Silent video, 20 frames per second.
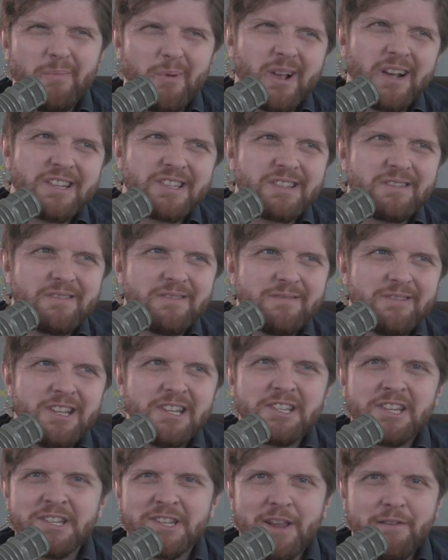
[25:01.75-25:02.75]
Because
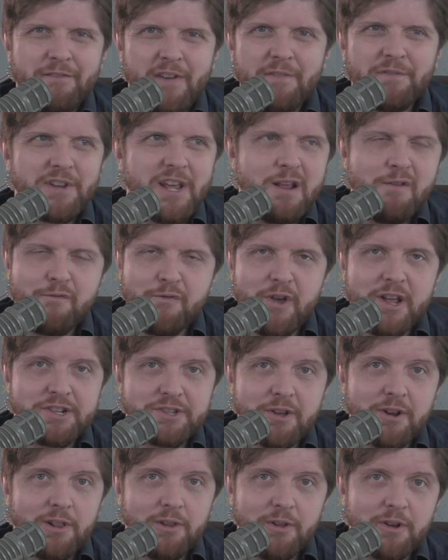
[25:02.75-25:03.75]
distancing 15 feet is
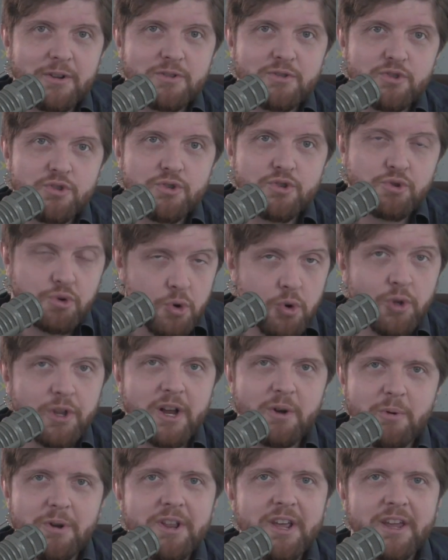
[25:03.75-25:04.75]
going to look
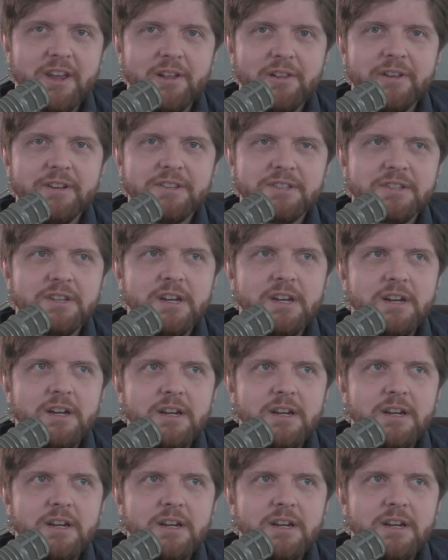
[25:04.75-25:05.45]
truly ridiculous.